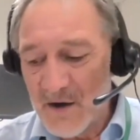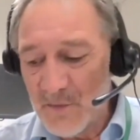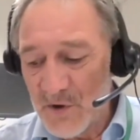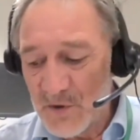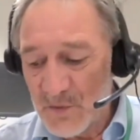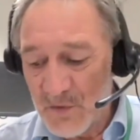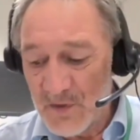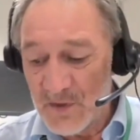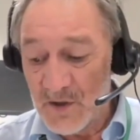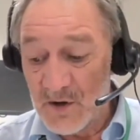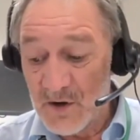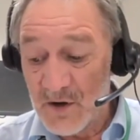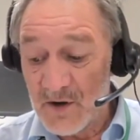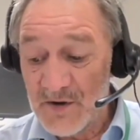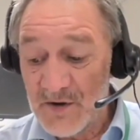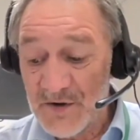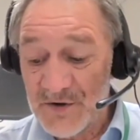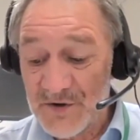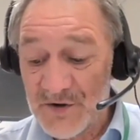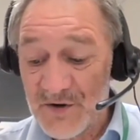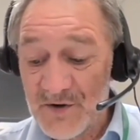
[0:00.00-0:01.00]
I work with a
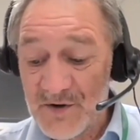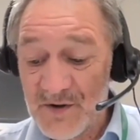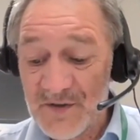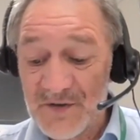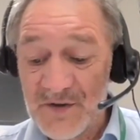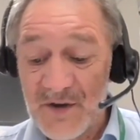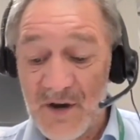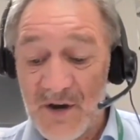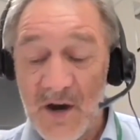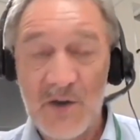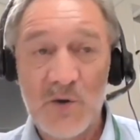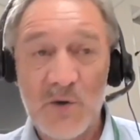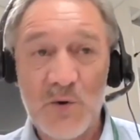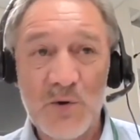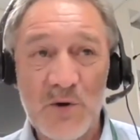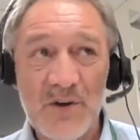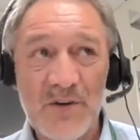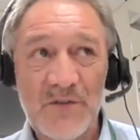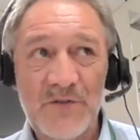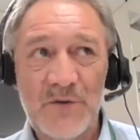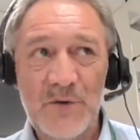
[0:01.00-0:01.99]
lot of students. I
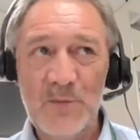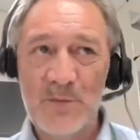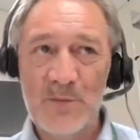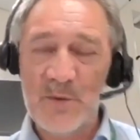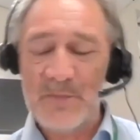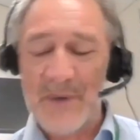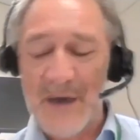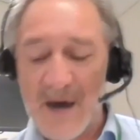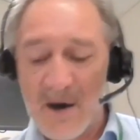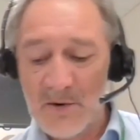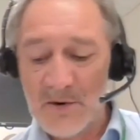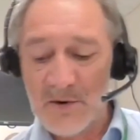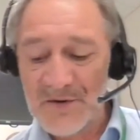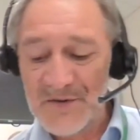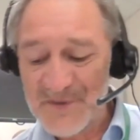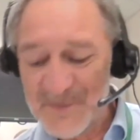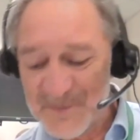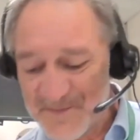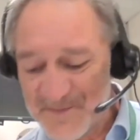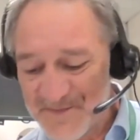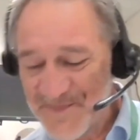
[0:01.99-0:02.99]
call it
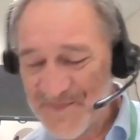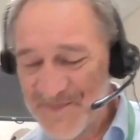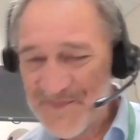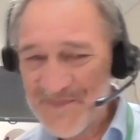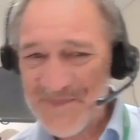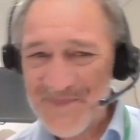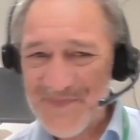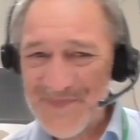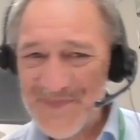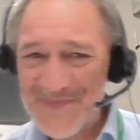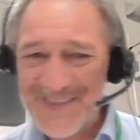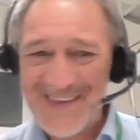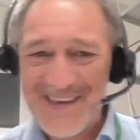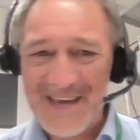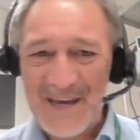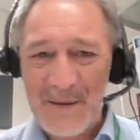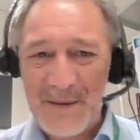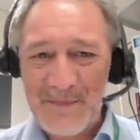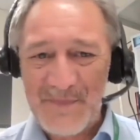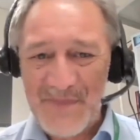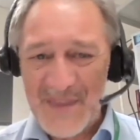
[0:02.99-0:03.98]
superpowers.
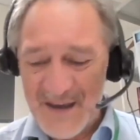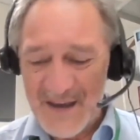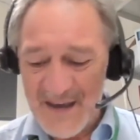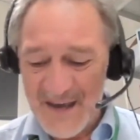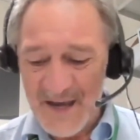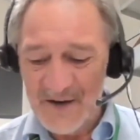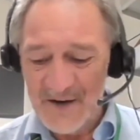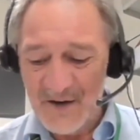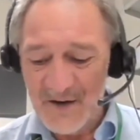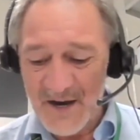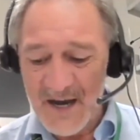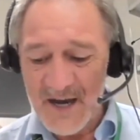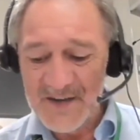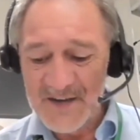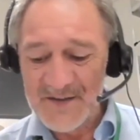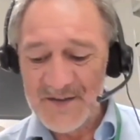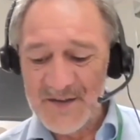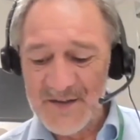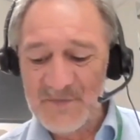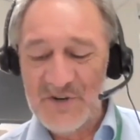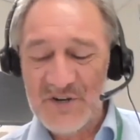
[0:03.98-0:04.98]
And I
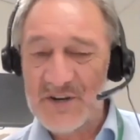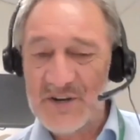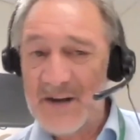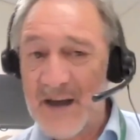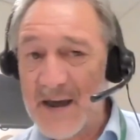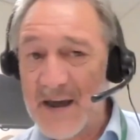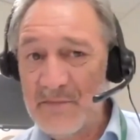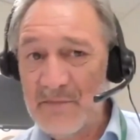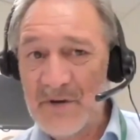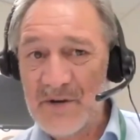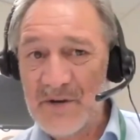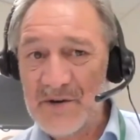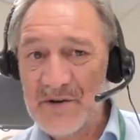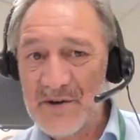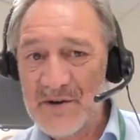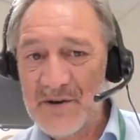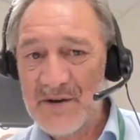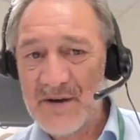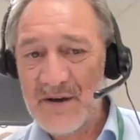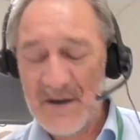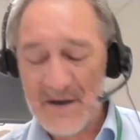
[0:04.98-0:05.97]
ask them to name
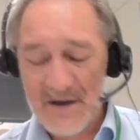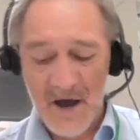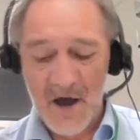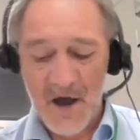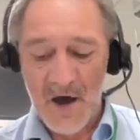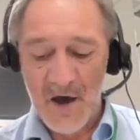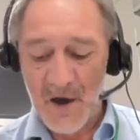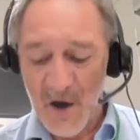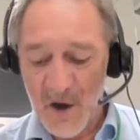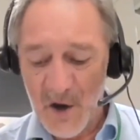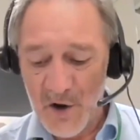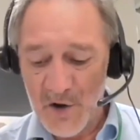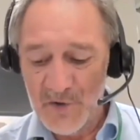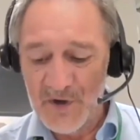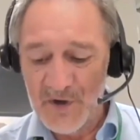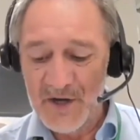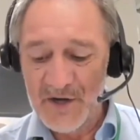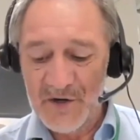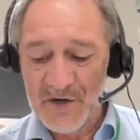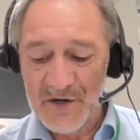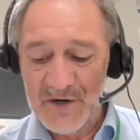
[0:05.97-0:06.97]
it,
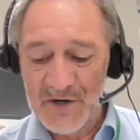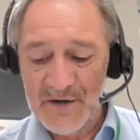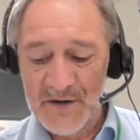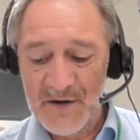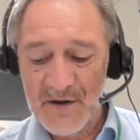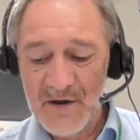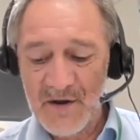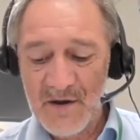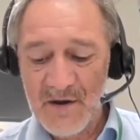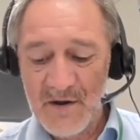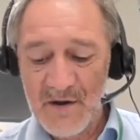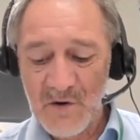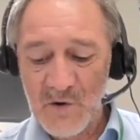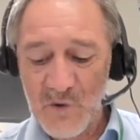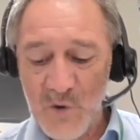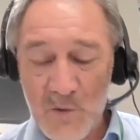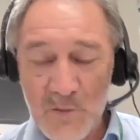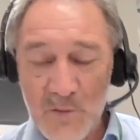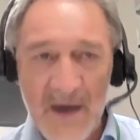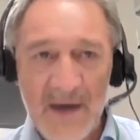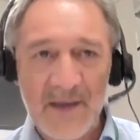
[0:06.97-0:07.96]
own it,
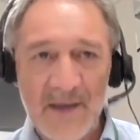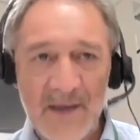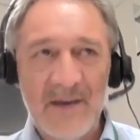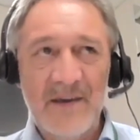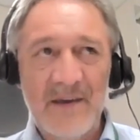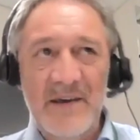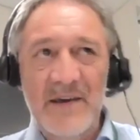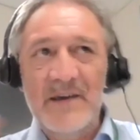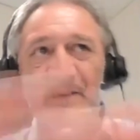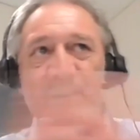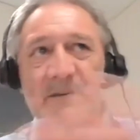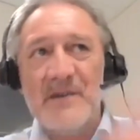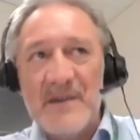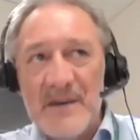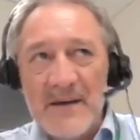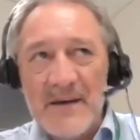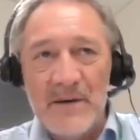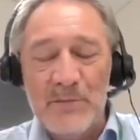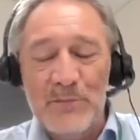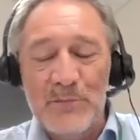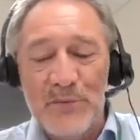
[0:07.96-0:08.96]
kopaki here,
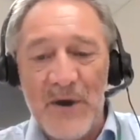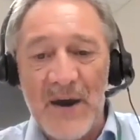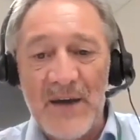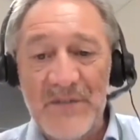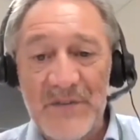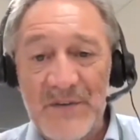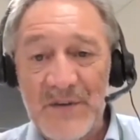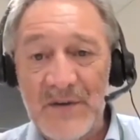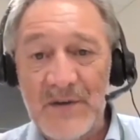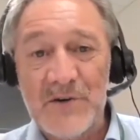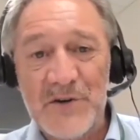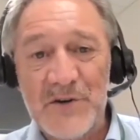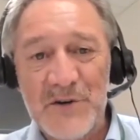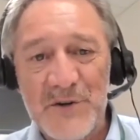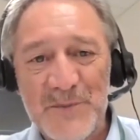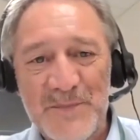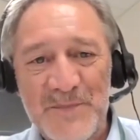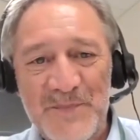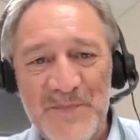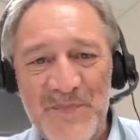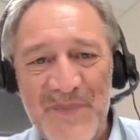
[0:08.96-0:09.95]
embrace
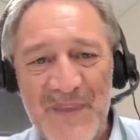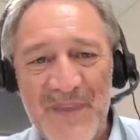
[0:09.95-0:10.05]
it,